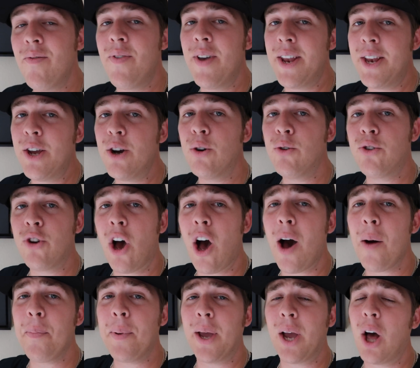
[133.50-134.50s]
video
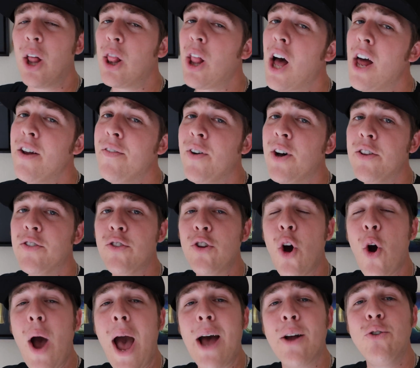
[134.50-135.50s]
topic. A lot of us
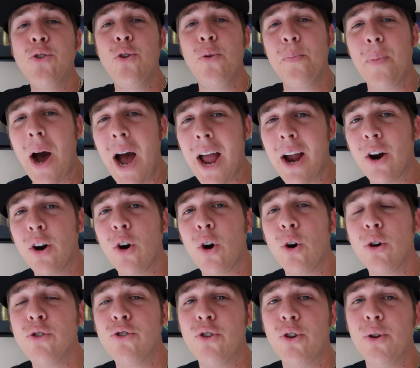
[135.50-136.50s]
know how to buy our
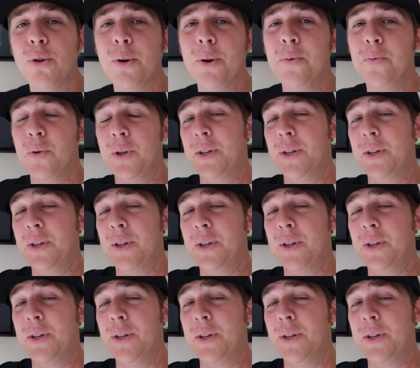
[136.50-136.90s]
gold jewelry.